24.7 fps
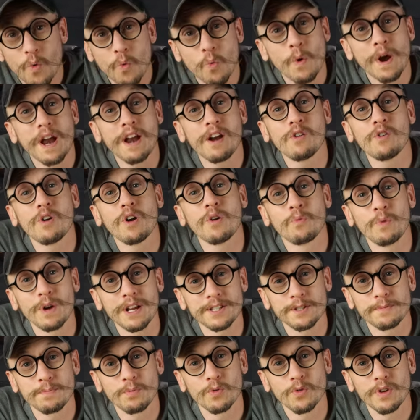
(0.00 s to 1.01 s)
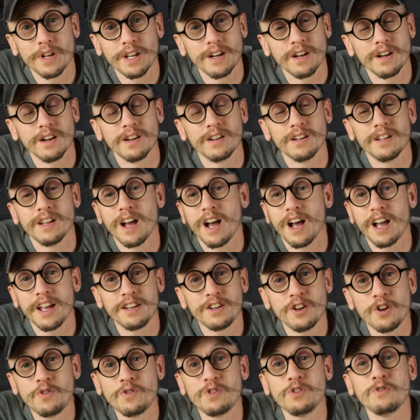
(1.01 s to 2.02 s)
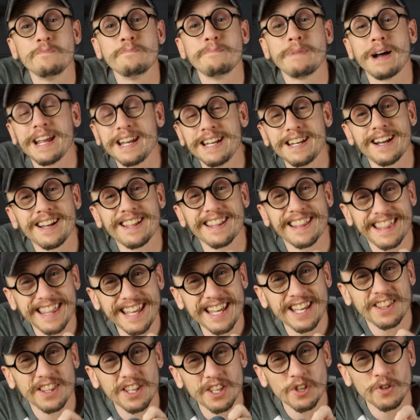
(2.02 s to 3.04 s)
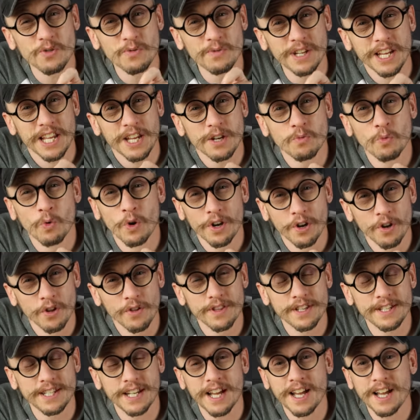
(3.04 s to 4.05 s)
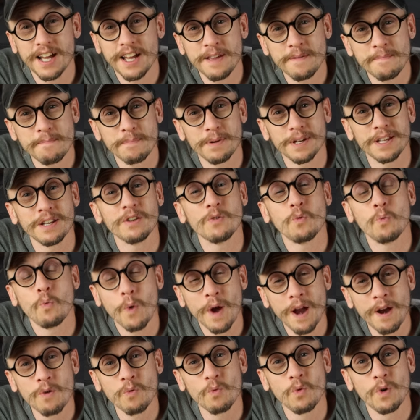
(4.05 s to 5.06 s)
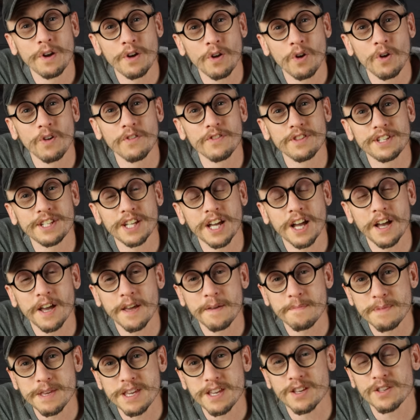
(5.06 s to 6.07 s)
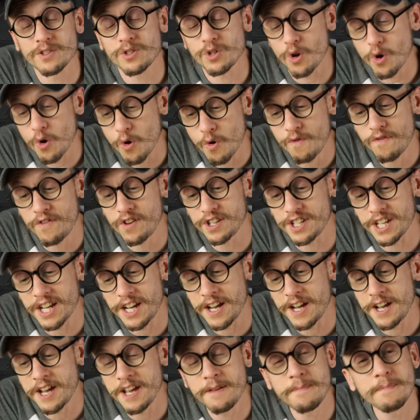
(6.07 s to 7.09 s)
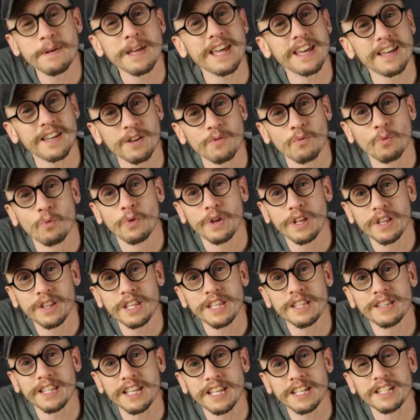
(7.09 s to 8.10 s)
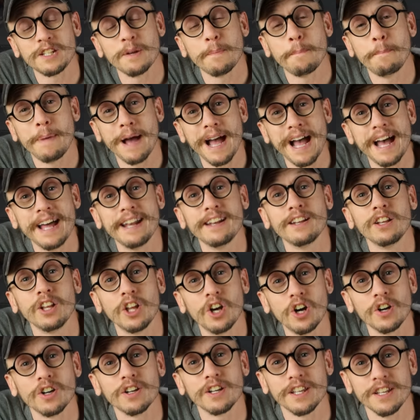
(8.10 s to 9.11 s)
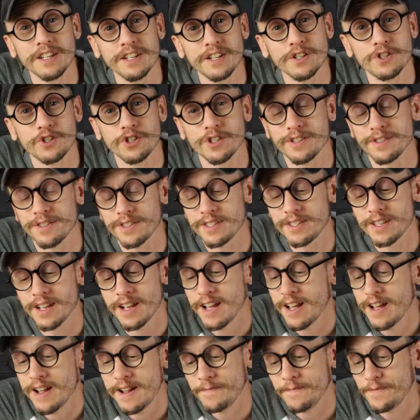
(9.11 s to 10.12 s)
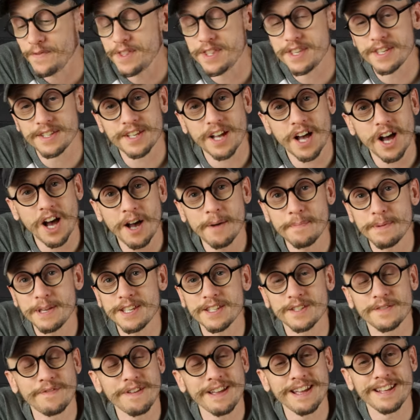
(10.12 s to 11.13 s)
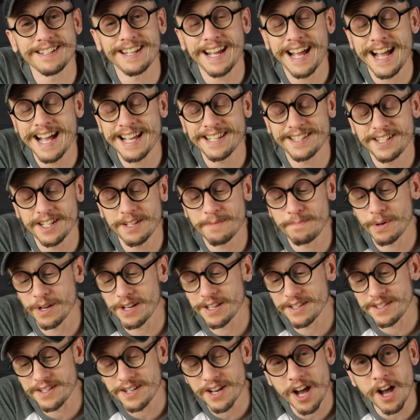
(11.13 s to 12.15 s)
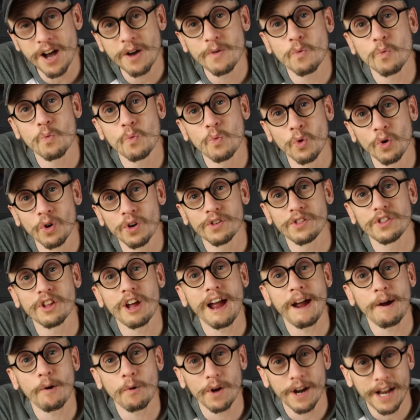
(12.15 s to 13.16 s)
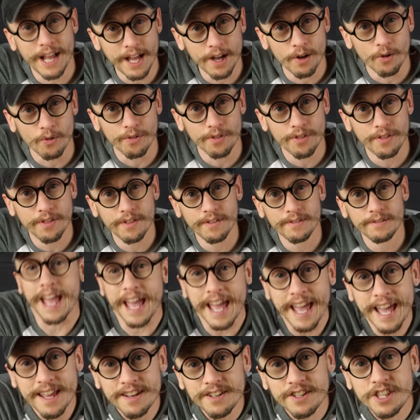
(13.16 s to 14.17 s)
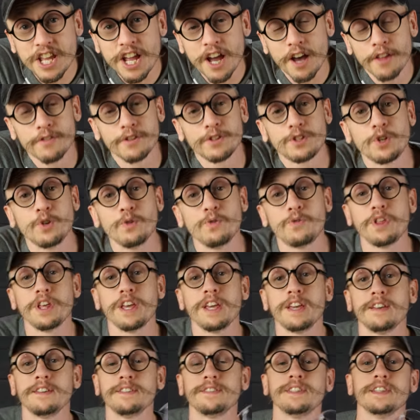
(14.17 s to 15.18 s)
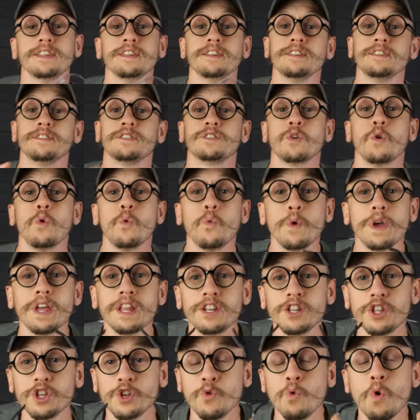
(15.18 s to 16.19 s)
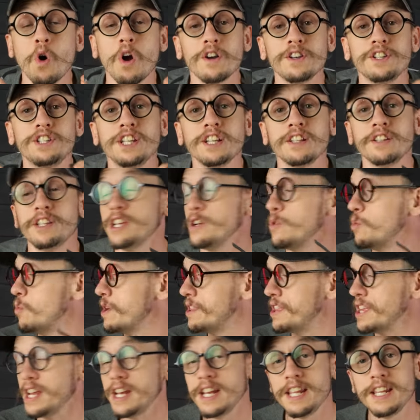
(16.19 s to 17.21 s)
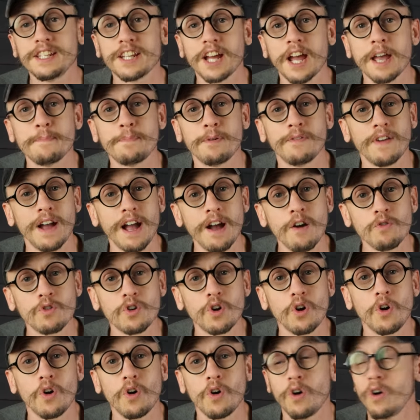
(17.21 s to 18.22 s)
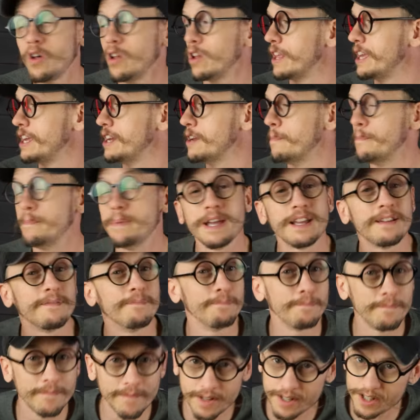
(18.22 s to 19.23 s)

Wear a respirator. I know you might not think that you need one all the time, but wear one all the time because over time it can really lead to bad lung conditions. This hobby is fantastic, but is not worth our health. And the other two things is when you are dealing with any type of alcohol in a big